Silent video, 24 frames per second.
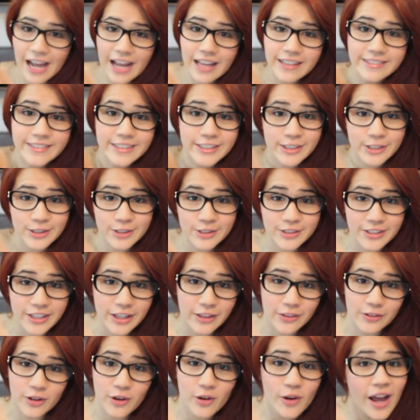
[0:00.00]
I
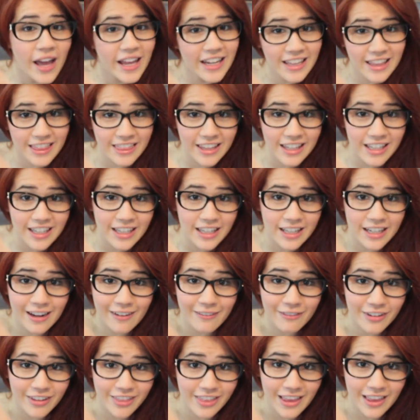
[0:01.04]
literally throw anything and
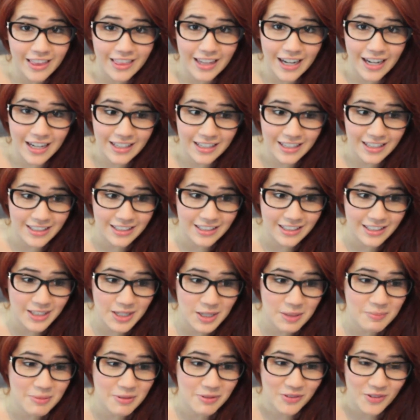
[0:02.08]
everything that I need in
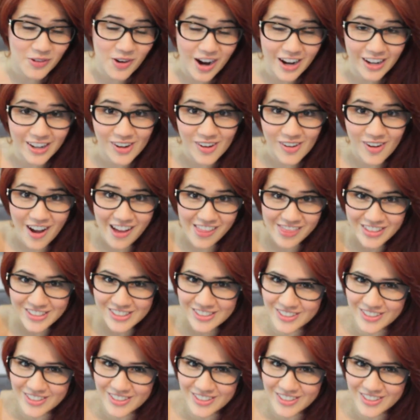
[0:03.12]
here before I go out the